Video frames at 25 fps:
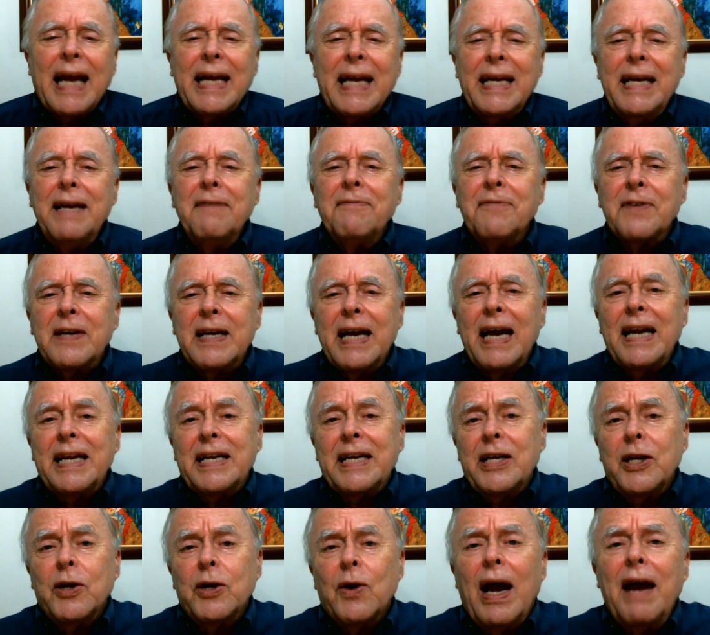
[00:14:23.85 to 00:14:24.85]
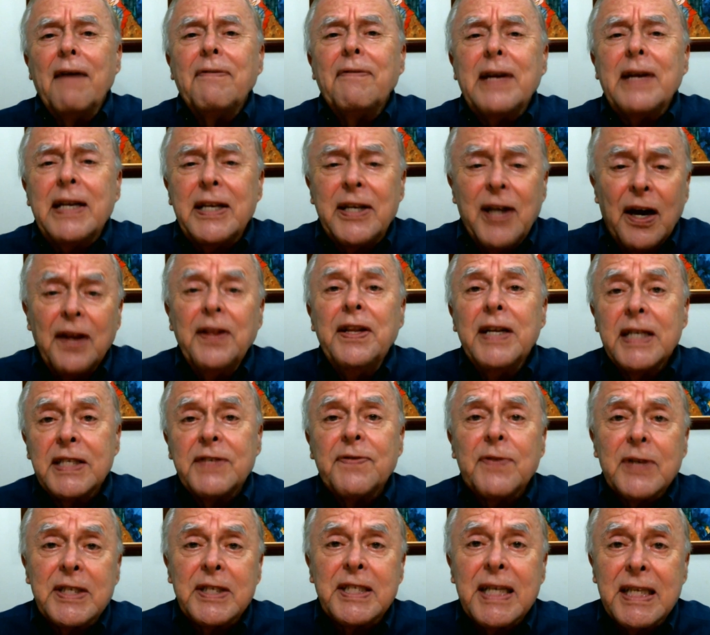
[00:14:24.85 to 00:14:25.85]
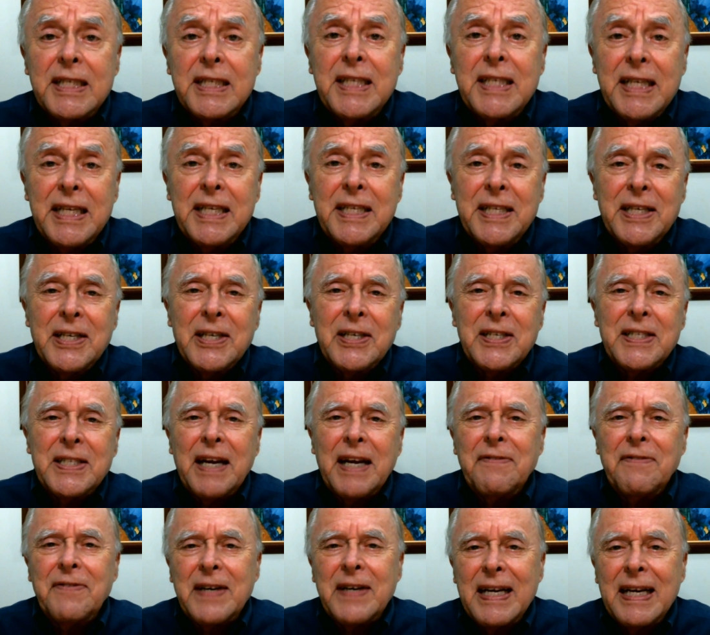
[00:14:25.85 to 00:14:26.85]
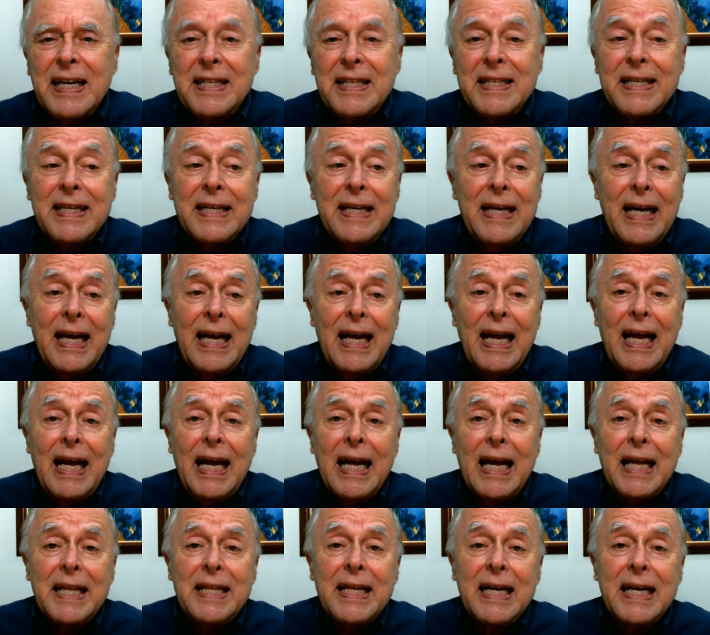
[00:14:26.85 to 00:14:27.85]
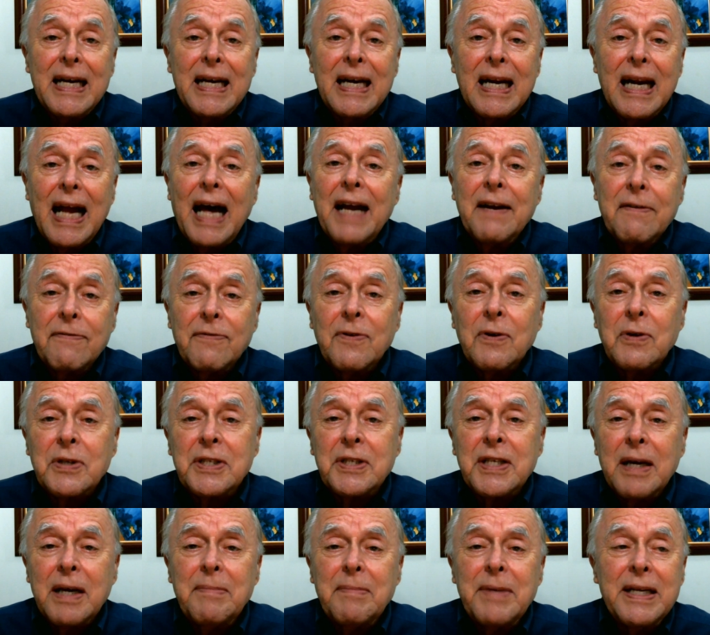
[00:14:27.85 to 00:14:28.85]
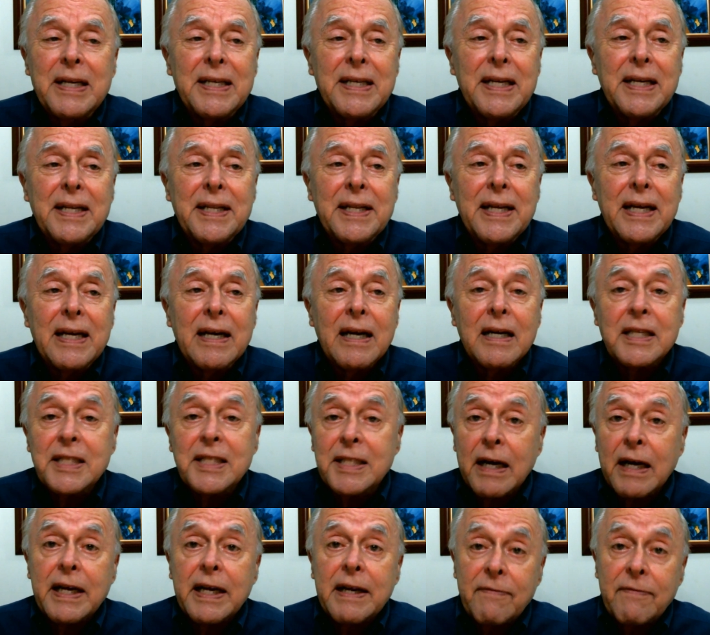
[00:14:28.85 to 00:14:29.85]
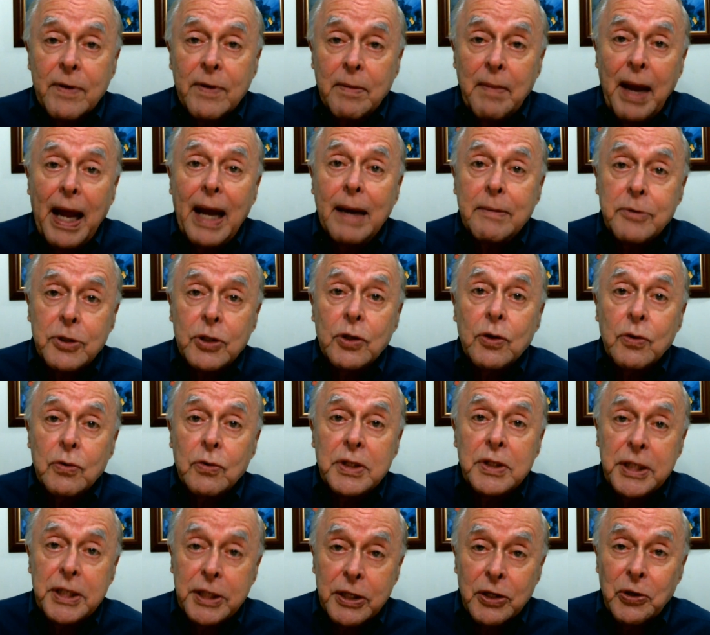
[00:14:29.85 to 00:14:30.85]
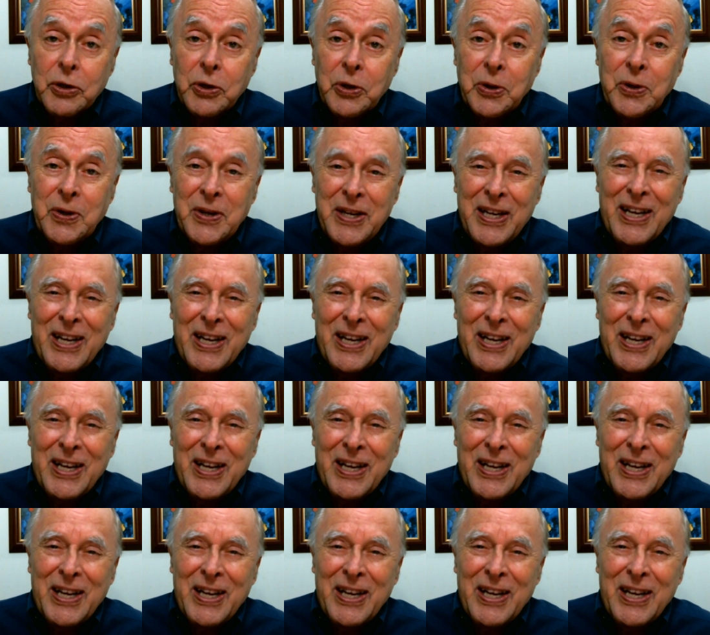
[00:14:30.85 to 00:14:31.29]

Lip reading: I keep forgetting, having done this for 16 years, I forget that a lot of folks come in and they are starting from absolute zero.